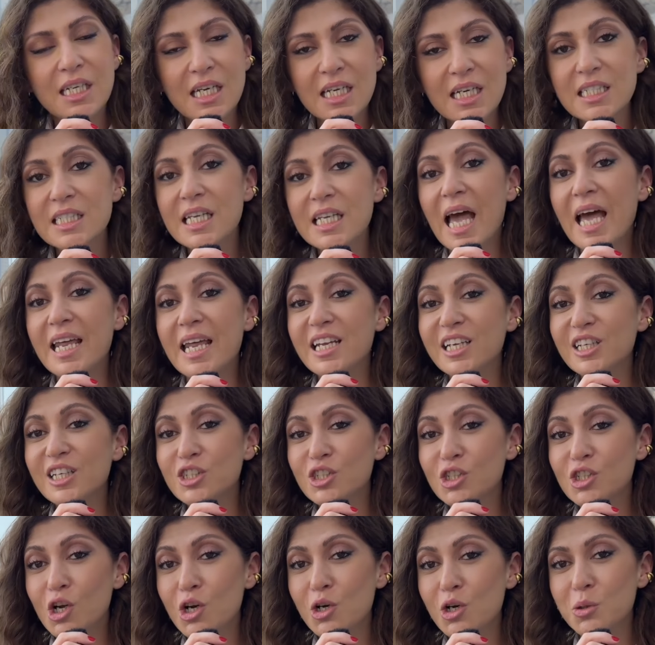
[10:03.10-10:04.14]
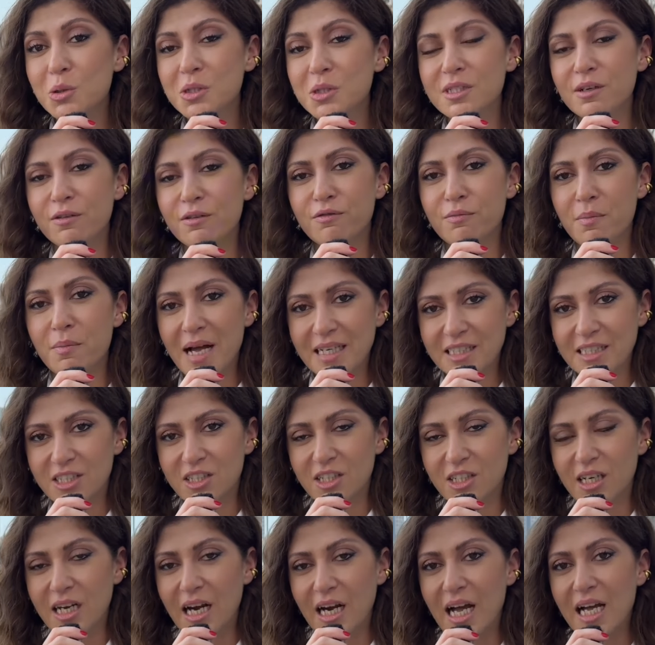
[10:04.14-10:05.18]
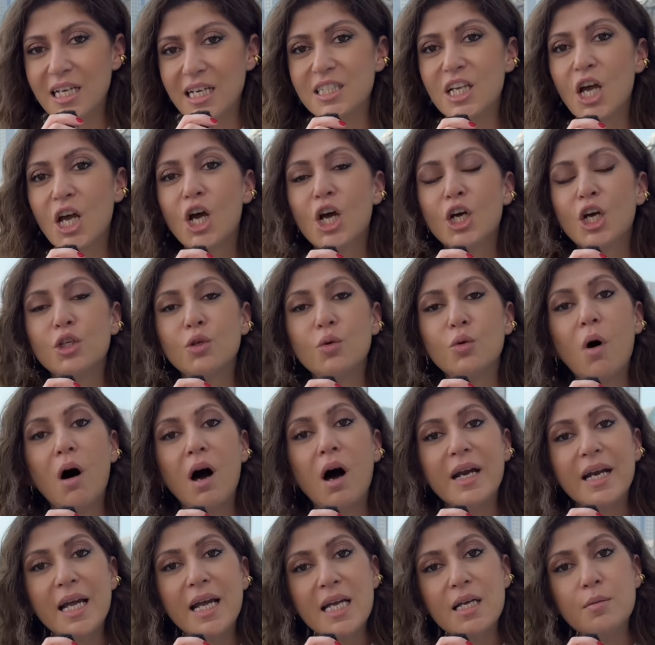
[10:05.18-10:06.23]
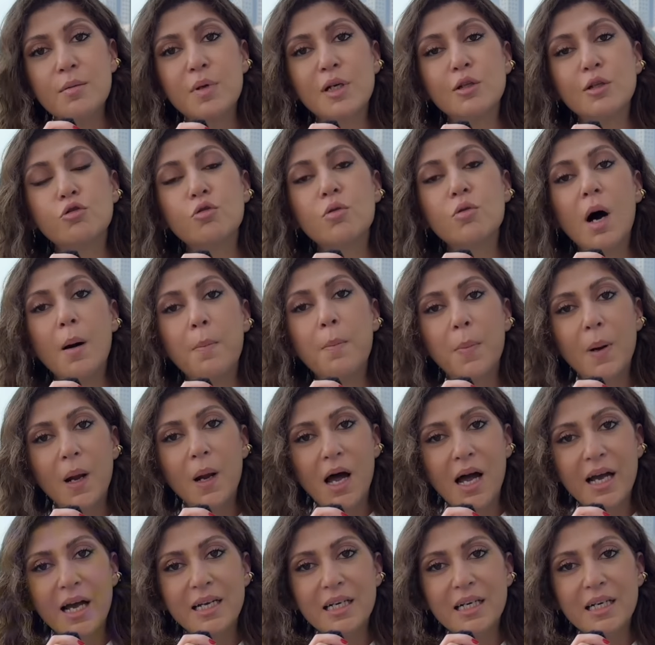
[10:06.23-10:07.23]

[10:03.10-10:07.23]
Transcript: is an exclusive masterclass. You are able to apply